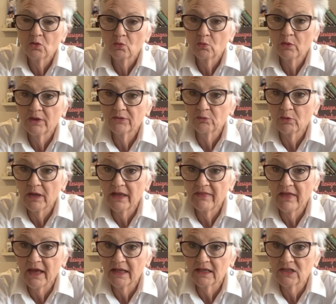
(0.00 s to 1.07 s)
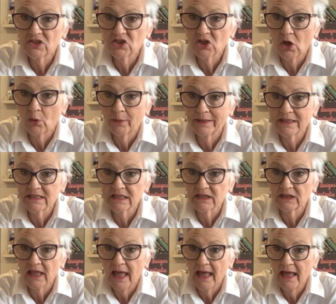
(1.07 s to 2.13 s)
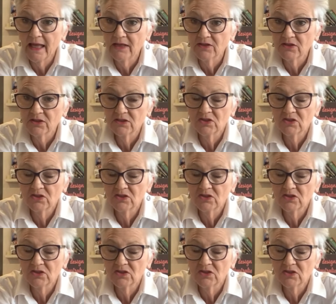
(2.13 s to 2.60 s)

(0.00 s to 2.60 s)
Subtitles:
with where that is going to land.